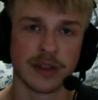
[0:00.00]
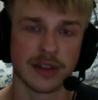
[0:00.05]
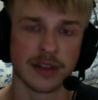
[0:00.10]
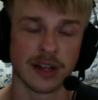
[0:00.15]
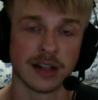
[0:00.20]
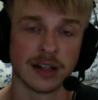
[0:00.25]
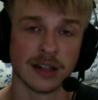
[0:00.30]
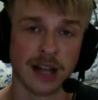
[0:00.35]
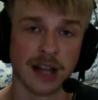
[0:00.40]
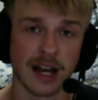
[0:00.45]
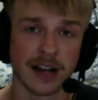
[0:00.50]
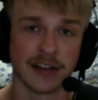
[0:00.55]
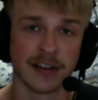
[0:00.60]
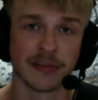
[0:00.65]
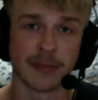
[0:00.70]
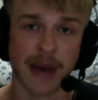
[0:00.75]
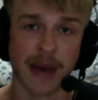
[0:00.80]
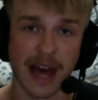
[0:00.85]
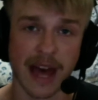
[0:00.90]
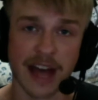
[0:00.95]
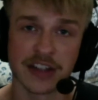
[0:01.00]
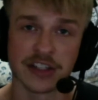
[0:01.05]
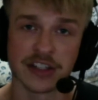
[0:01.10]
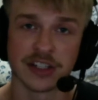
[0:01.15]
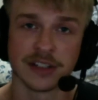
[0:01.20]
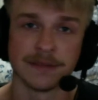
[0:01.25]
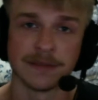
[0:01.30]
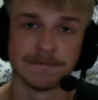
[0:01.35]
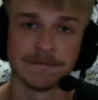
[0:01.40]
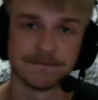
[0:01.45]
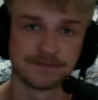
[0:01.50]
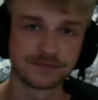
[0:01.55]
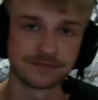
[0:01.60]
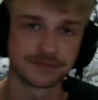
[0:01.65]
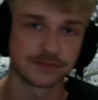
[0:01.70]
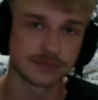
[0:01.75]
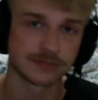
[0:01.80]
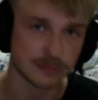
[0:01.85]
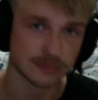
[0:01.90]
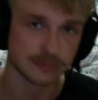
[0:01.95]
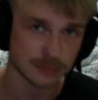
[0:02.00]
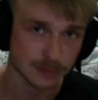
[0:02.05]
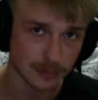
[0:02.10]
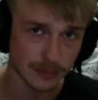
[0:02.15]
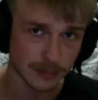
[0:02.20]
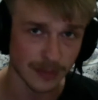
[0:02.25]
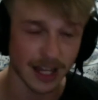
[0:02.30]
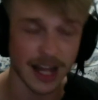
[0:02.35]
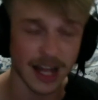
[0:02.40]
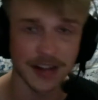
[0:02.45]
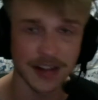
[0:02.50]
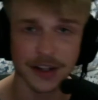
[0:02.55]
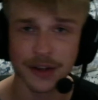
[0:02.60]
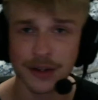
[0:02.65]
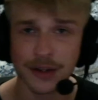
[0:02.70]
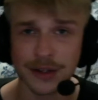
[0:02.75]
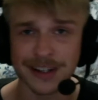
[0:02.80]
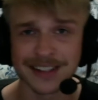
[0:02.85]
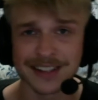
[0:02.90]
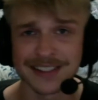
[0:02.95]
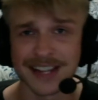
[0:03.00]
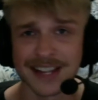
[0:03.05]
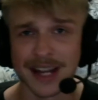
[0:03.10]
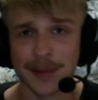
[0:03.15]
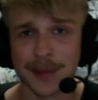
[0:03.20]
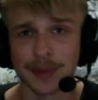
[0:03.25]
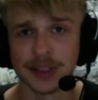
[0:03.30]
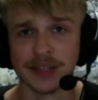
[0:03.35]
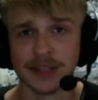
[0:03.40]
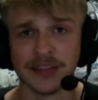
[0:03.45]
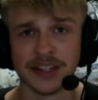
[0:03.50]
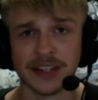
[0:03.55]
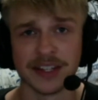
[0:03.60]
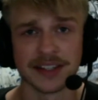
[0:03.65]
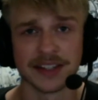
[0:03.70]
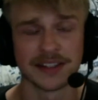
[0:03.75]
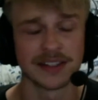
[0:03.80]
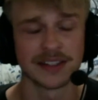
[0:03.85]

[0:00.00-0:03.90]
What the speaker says: a lot of passion. Another example of this